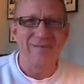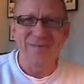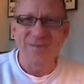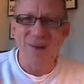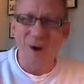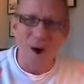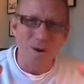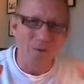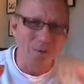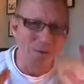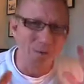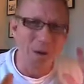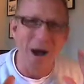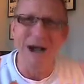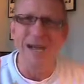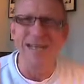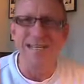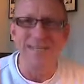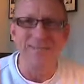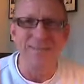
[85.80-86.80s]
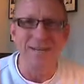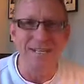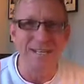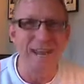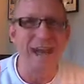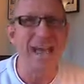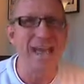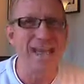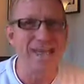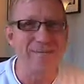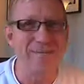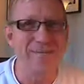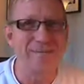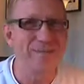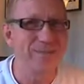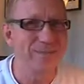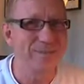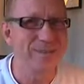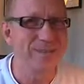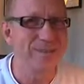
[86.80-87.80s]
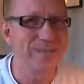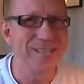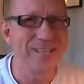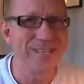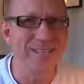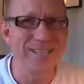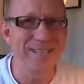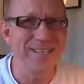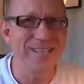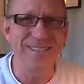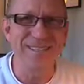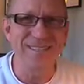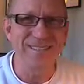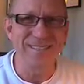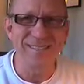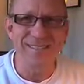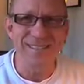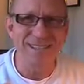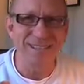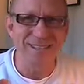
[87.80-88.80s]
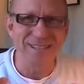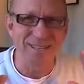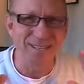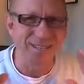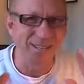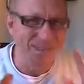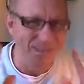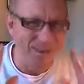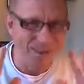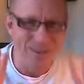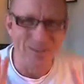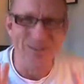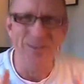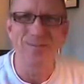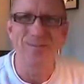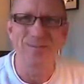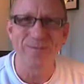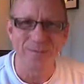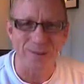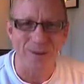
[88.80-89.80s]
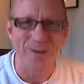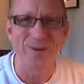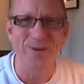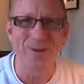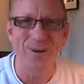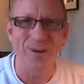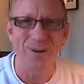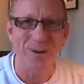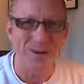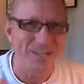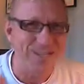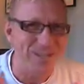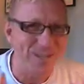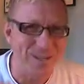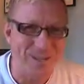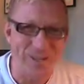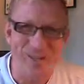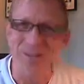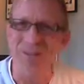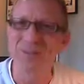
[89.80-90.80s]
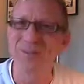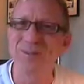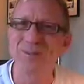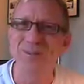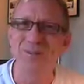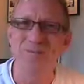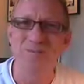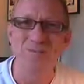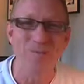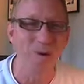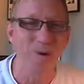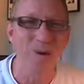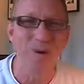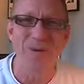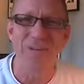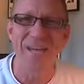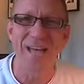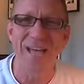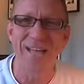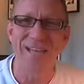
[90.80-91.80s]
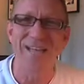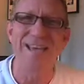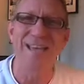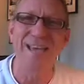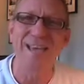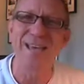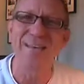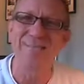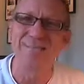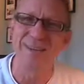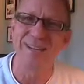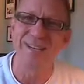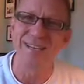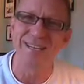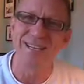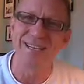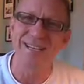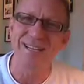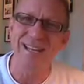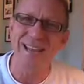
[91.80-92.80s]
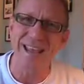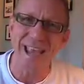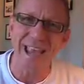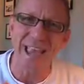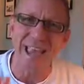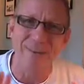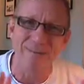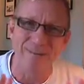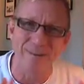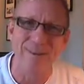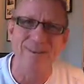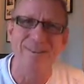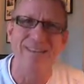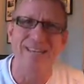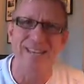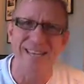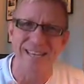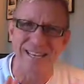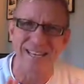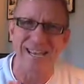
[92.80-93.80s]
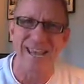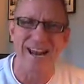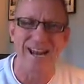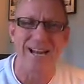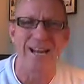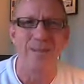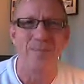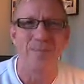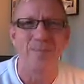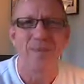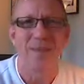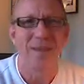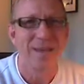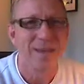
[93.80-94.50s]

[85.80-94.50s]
God reminds me, Dave, it's a huge future and it's a huge world out there, but everything in the kingdom